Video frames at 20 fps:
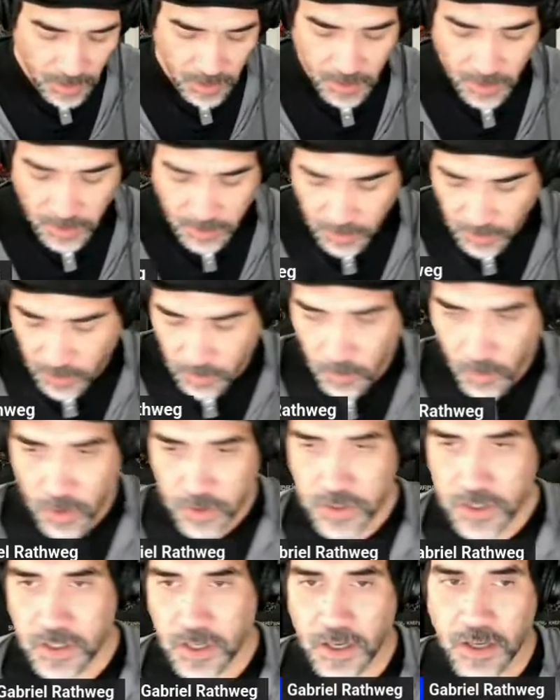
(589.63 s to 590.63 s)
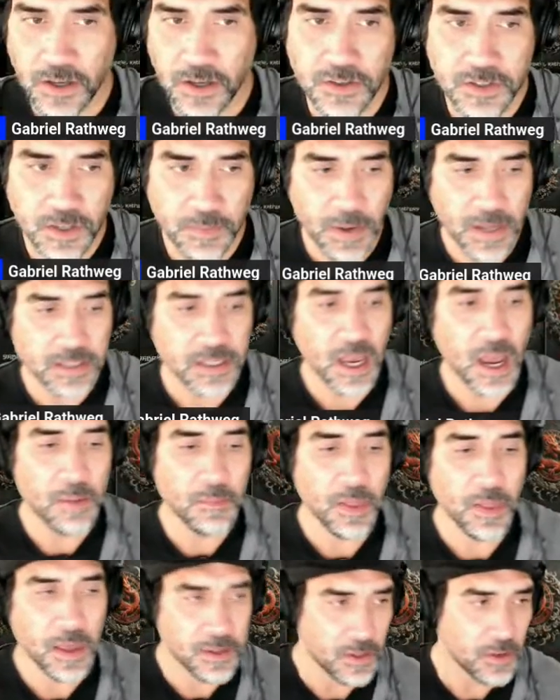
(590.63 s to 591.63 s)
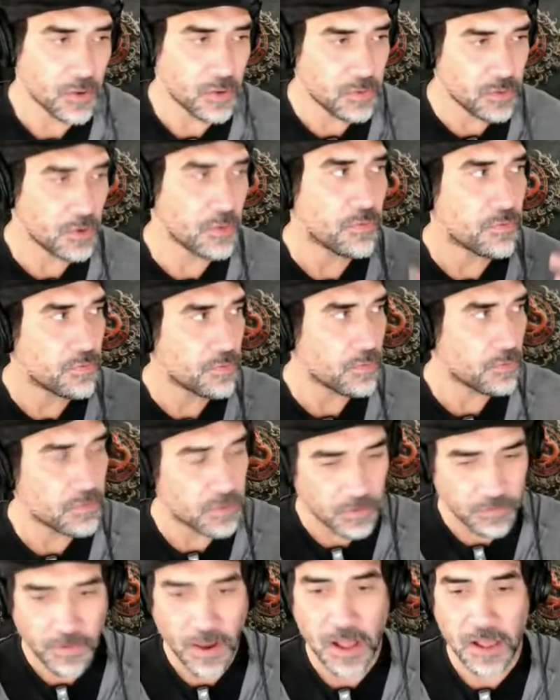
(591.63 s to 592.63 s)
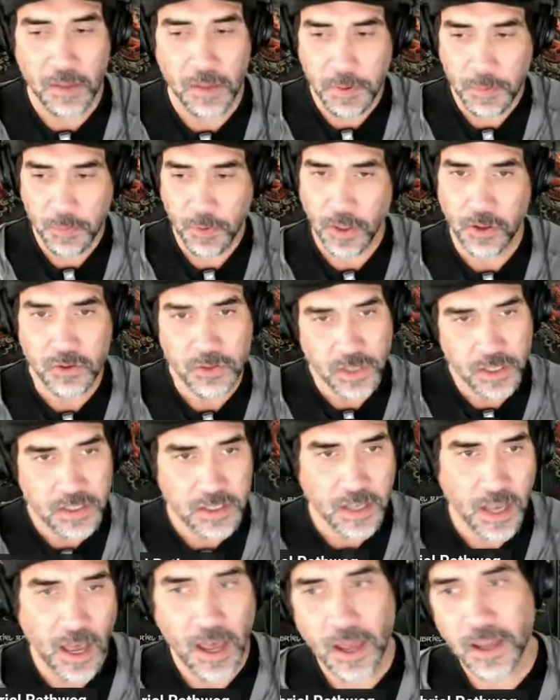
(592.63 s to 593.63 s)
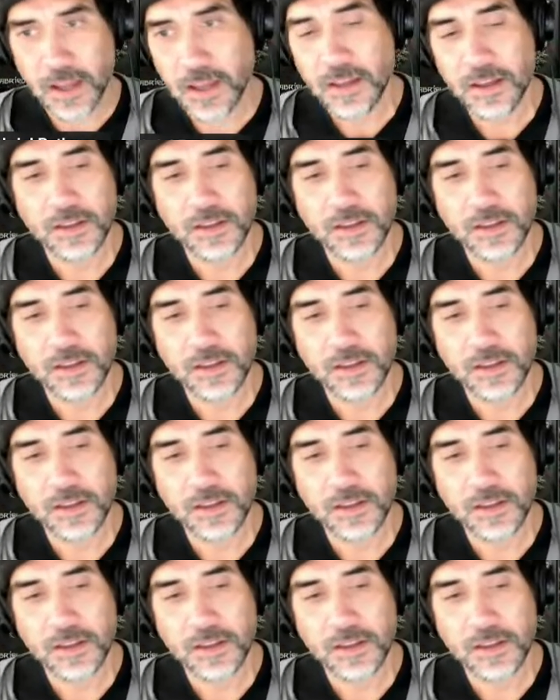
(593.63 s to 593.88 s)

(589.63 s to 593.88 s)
Learn more skills, and by the time like you develop, people are like, who's this guy?